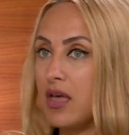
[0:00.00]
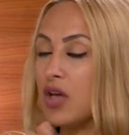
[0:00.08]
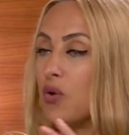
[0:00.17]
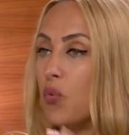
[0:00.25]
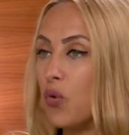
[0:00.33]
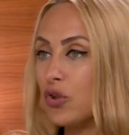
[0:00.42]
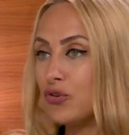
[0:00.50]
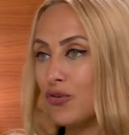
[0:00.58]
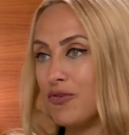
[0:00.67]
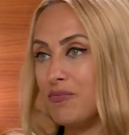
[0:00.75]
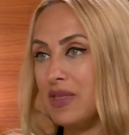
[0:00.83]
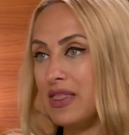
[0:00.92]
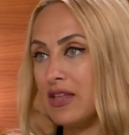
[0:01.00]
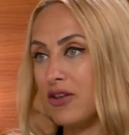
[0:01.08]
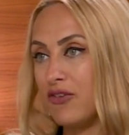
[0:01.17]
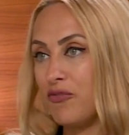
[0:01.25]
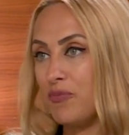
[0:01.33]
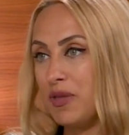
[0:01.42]
a quarter of a million
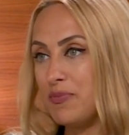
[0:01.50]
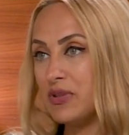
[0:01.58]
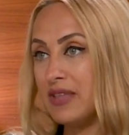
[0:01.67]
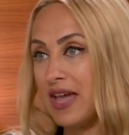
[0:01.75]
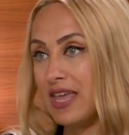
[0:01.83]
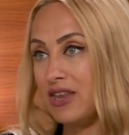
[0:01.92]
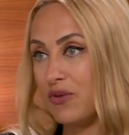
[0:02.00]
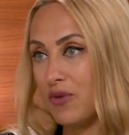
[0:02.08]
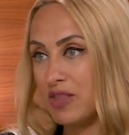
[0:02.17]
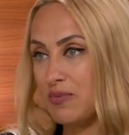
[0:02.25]
of people die in the U.S.